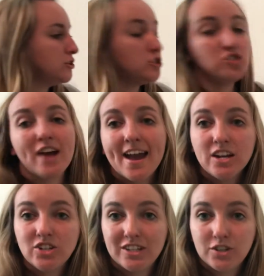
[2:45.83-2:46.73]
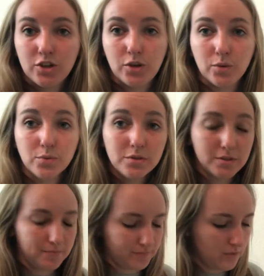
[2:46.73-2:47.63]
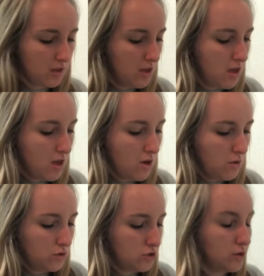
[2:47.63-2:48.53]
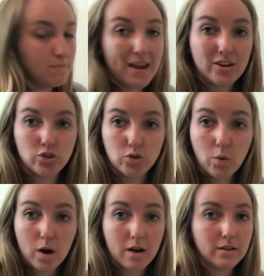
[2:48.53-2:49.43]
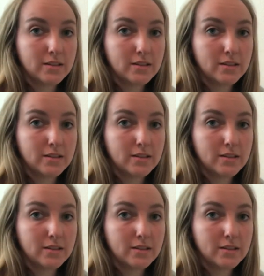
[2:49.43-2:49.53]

strategy to use to make sure